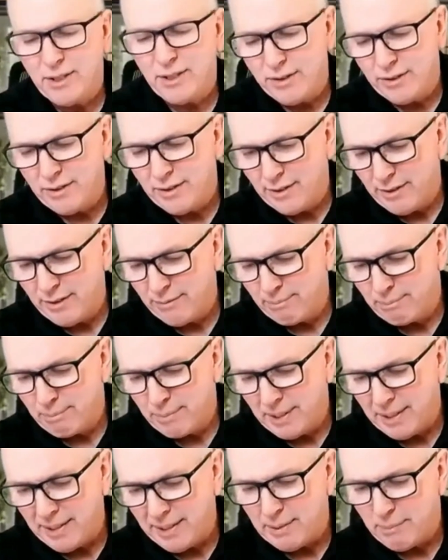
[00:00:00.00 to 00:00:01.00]
so you've
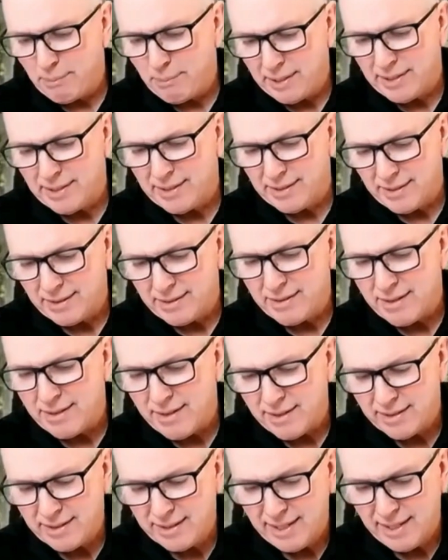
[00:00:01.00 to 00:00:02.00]
been in the business a long